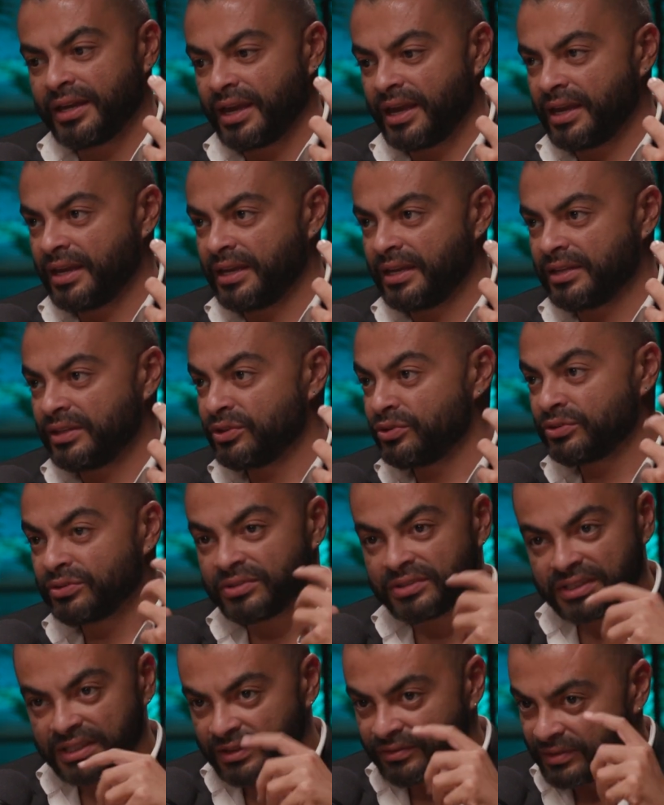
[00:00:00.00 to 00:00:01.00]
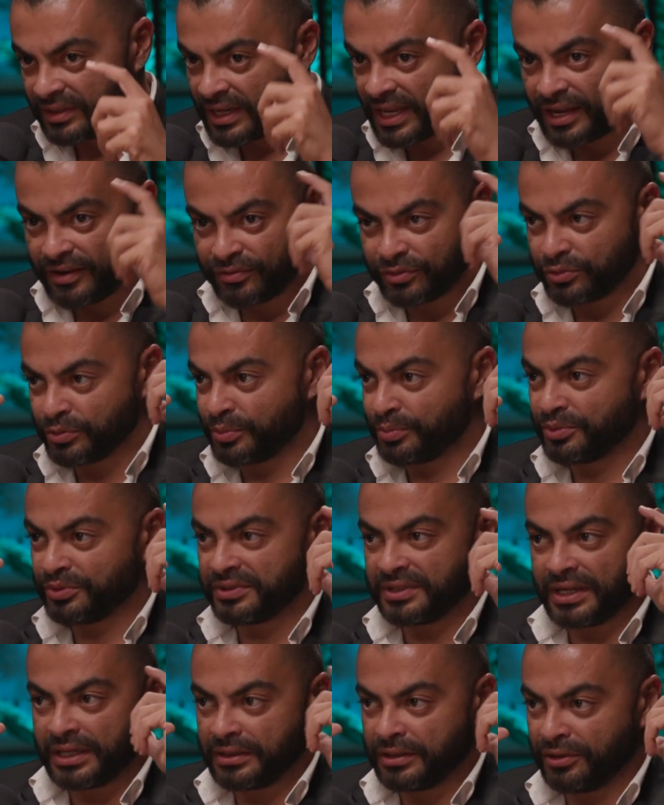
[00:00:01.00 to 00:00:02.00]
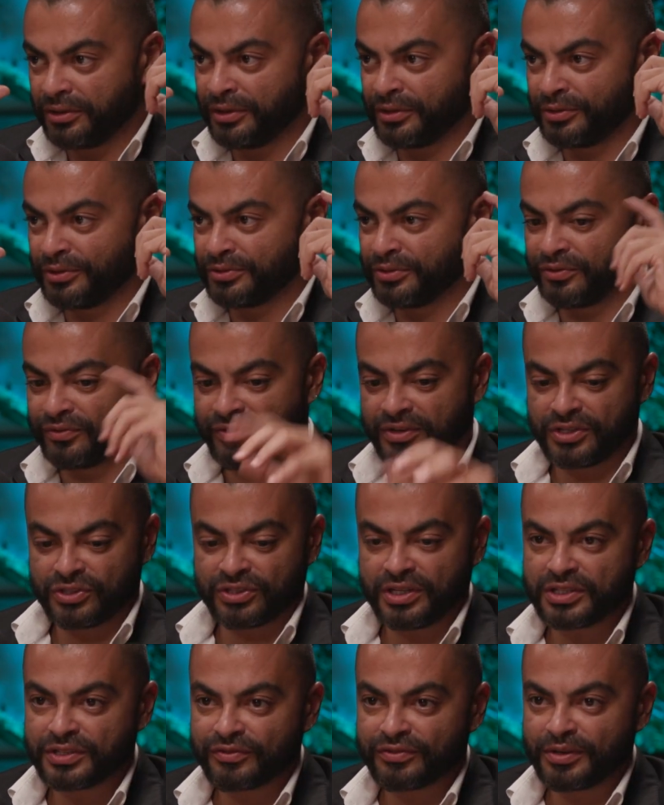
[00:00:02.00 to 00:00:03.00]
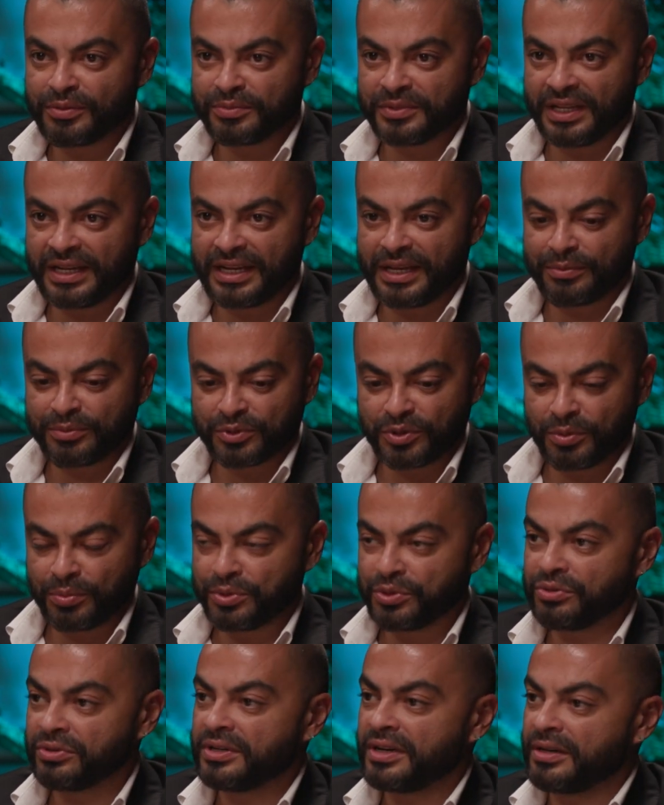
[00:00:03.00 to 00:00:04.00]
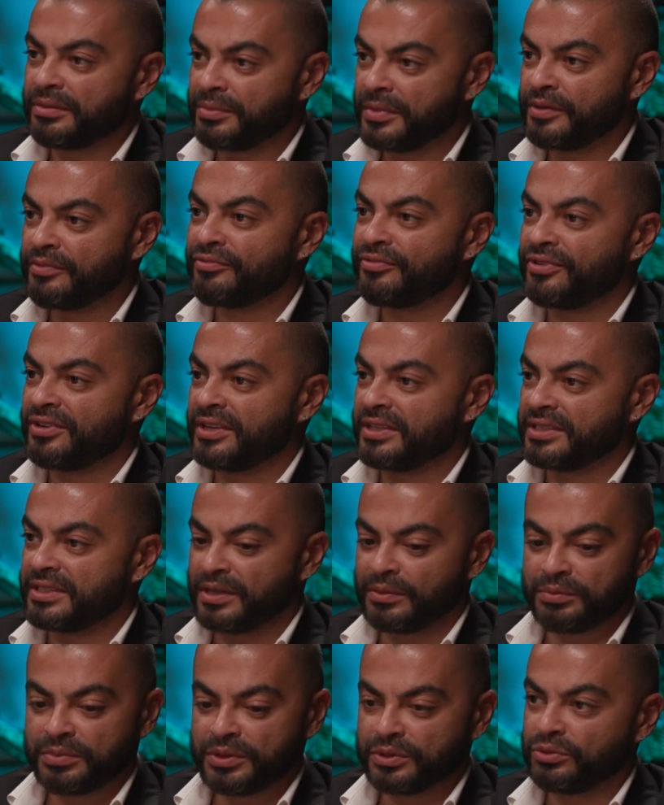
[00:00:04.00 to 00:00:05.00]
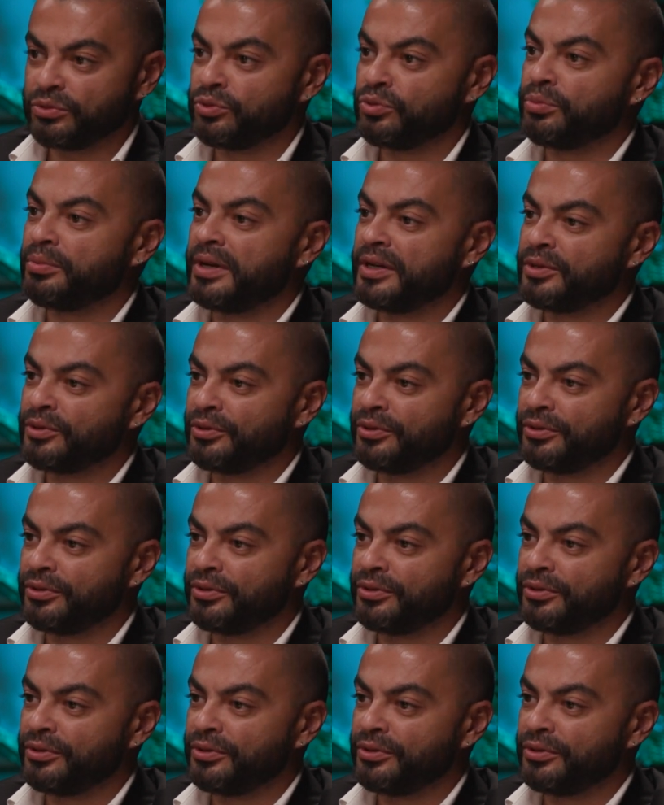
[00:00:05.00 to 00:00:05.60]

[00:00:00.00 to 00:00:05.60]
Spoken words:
And you don't even have to put anything on your face. Just from the laptop, you come in, for example, to Dubai